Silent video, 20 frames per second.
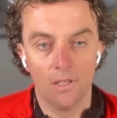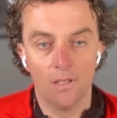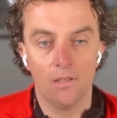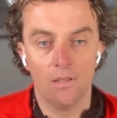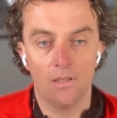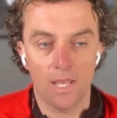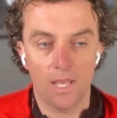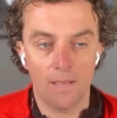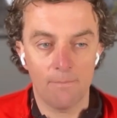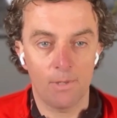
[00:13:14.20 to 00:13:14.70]

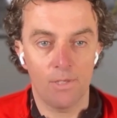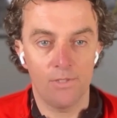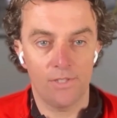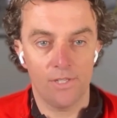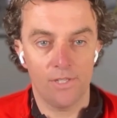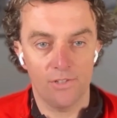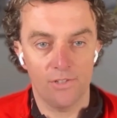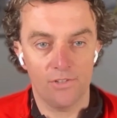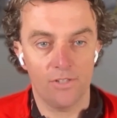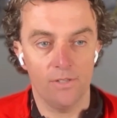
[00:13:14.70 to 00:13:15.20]
The Lambo
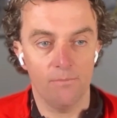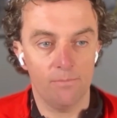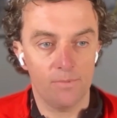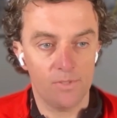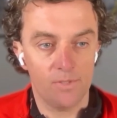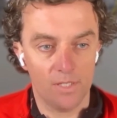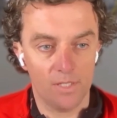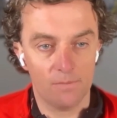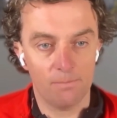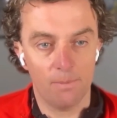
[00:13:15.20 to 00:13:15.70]
dealership
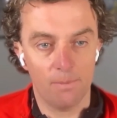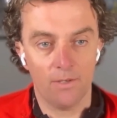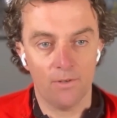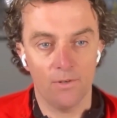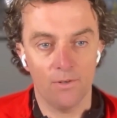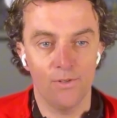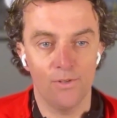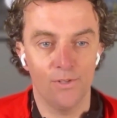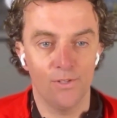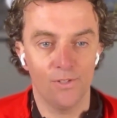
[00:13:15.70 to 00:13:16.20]
takes
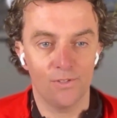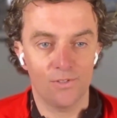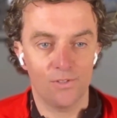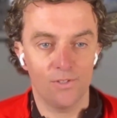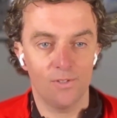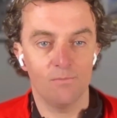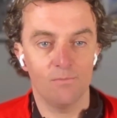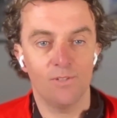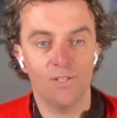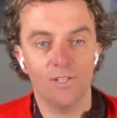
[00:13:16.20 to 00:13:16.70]
Bitcoin, I
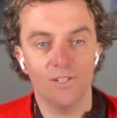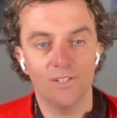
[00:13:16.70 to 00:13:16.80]
assume, yeah?